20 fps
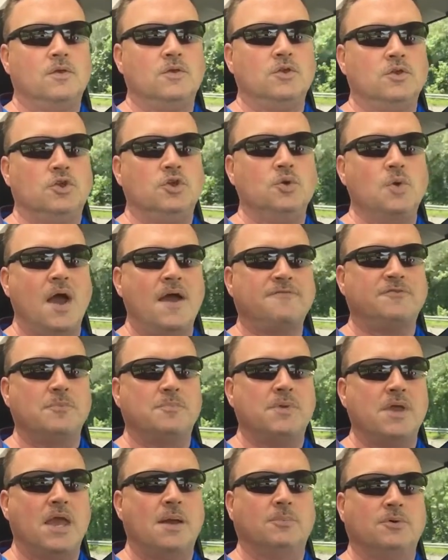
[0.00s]
you have to
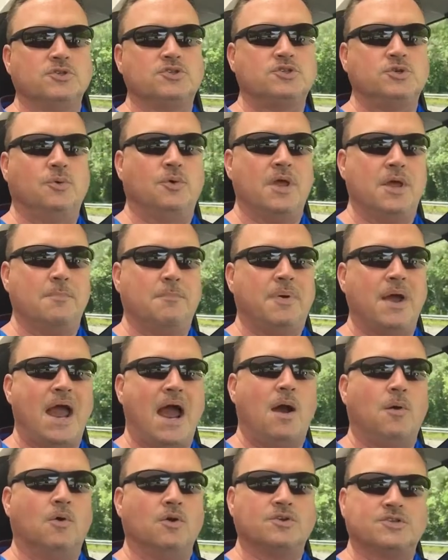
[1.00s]
be able to
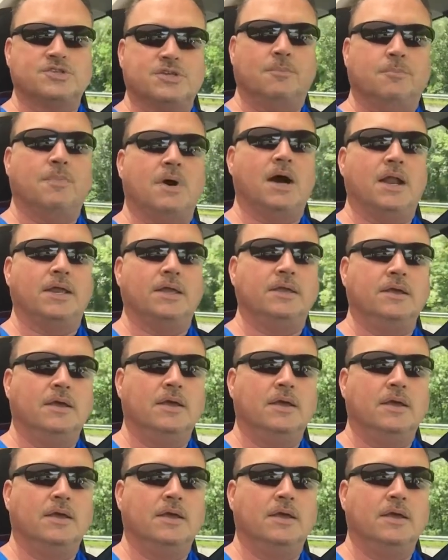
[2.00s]
empower somebody.